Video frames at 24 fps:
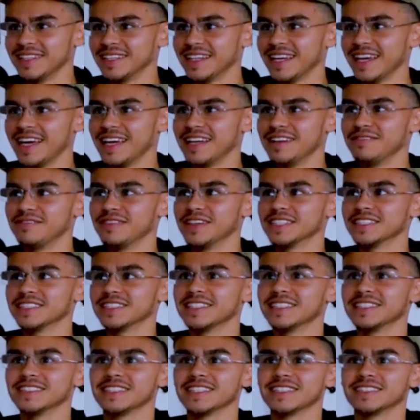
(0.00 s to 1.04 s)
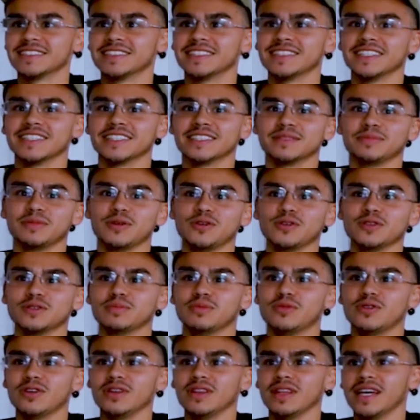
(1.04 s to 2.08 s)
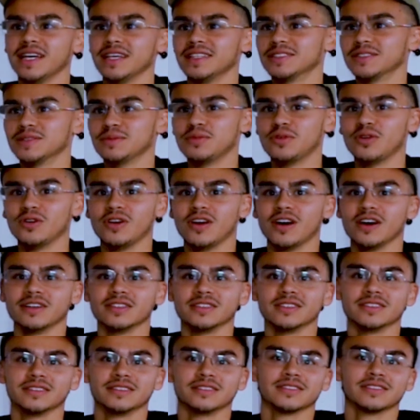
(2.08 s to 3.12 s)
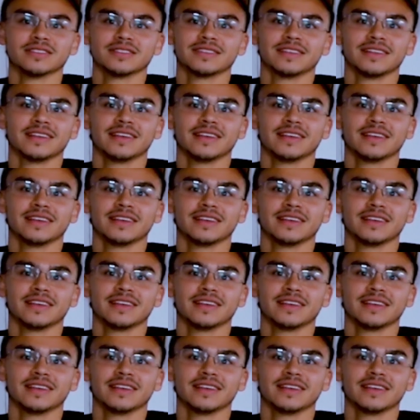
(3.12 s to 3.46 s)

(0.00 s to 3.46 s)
The end vision is just to expose more light to more artists.